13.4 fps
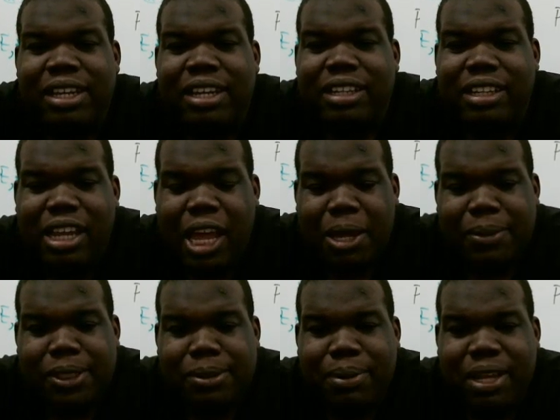The game
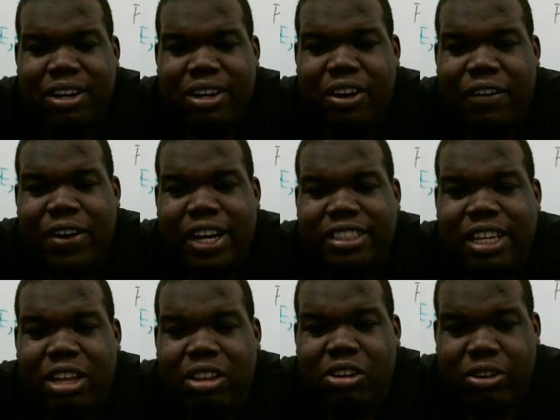is played on a
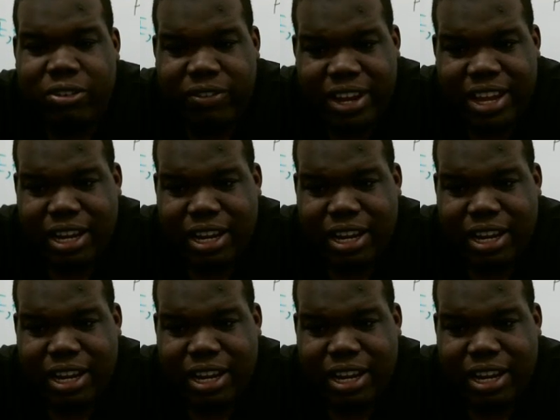rectangular grid,